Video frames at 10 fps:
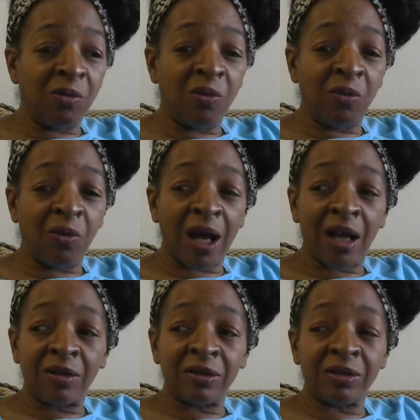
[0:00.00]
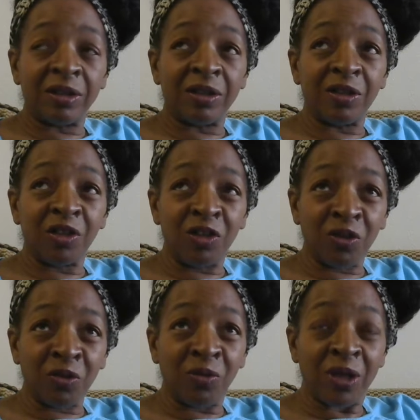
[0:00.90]
while
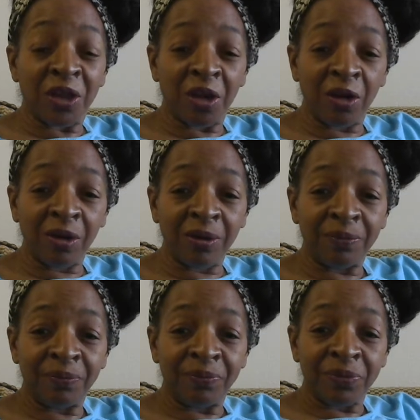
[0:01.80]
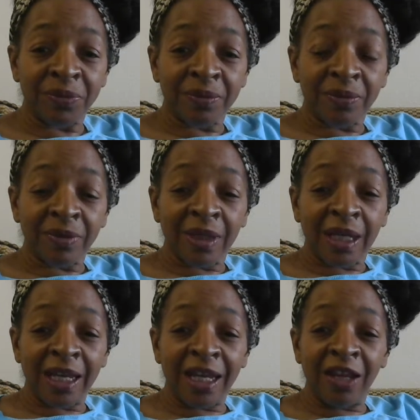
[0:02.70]
you're with her,
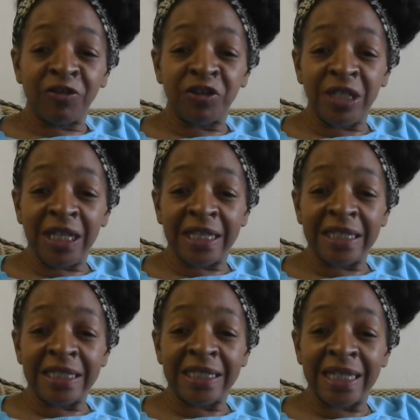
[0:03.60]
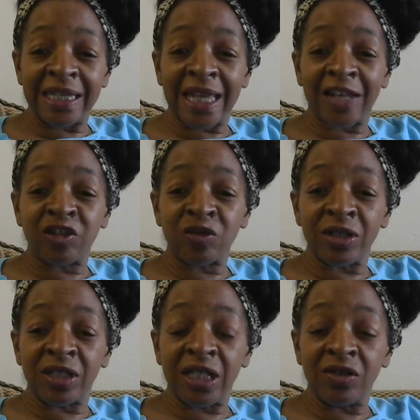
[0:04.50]
if she can see that your
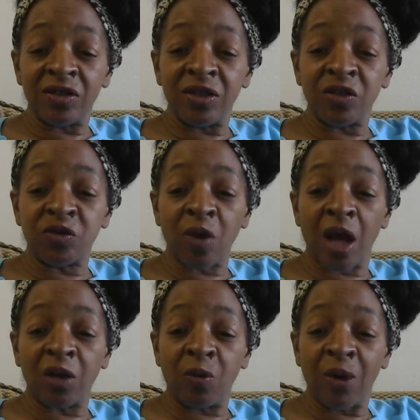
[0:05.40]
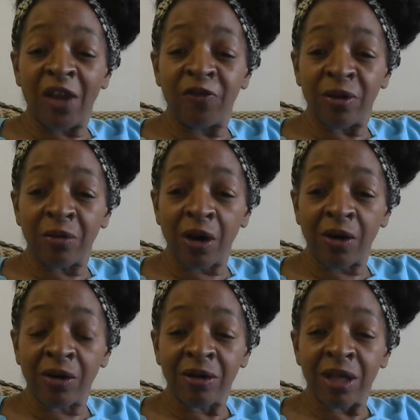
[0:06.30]
attention is drawn away from
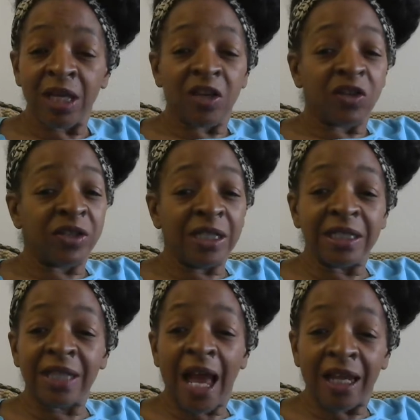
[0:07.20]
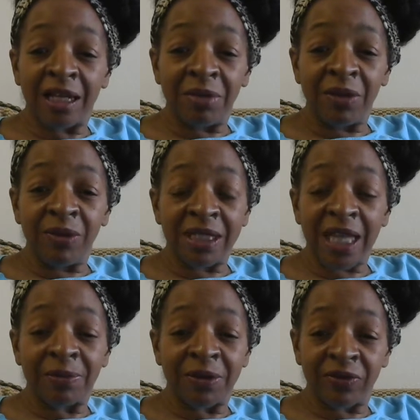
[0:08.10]
her, she is not going to be
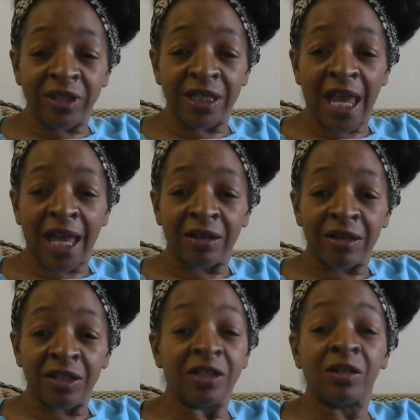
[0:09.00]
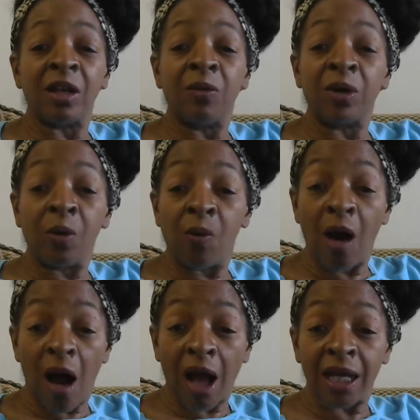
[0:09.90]
receptive to that. She's going to want to
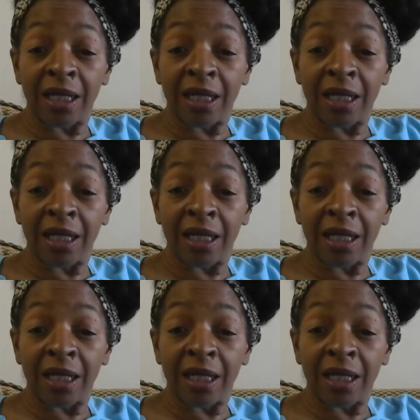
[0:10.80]
walk.